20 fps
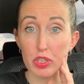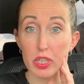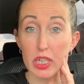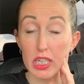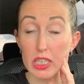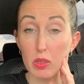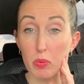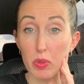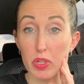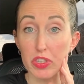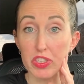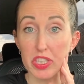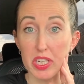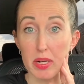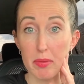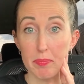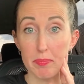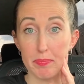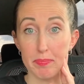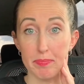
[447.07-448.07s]
in the
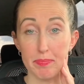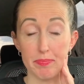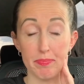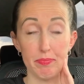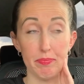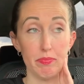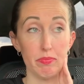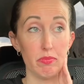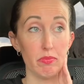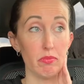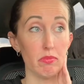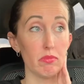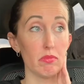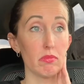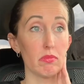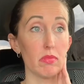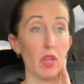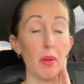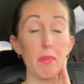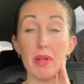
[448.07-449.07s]
wintertime.
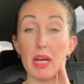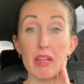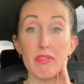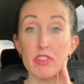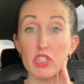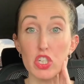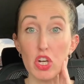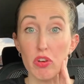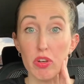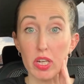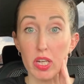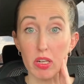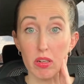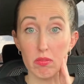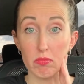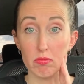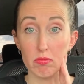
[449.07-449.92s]
I'm not even joking.